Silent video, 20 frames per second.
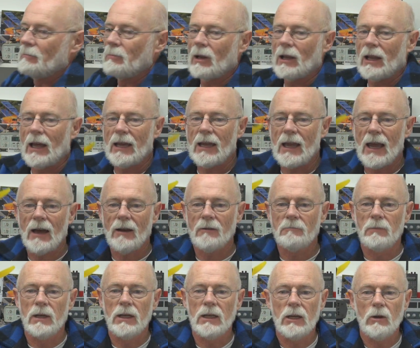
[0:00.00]

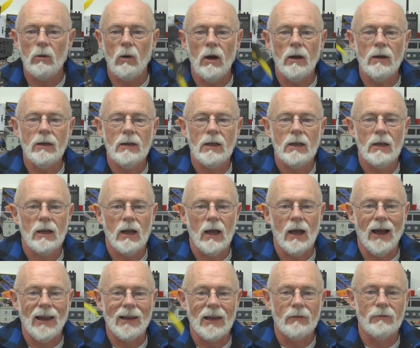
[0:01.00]
Blackout mini quad.
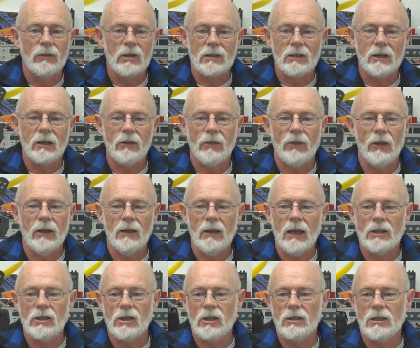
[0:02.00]
I love this little thing.
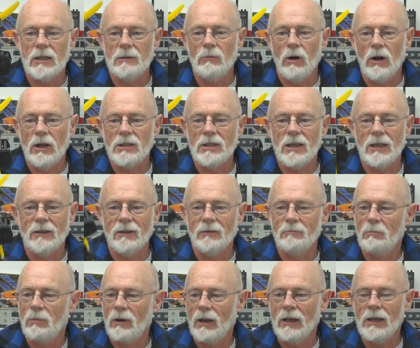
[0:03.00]
As you can see, mine's
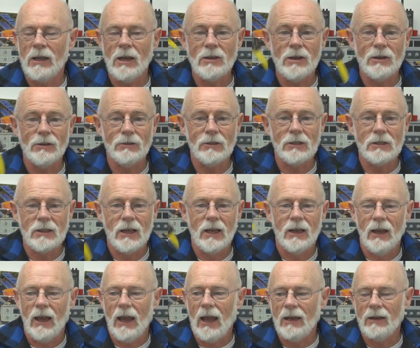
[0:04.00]
getting plenty of use.
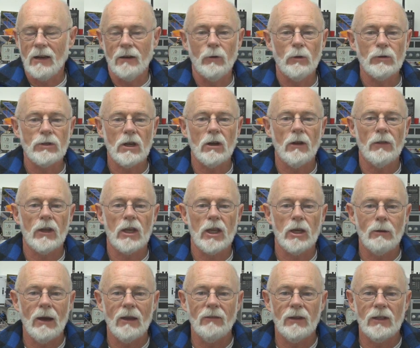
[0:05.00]
And I've also got the
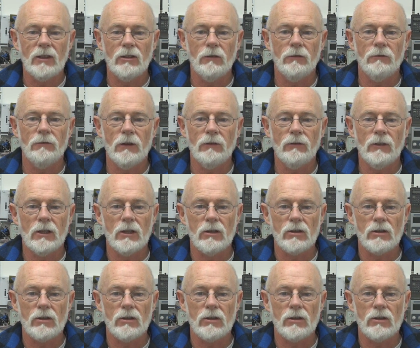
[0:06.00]
QAV250.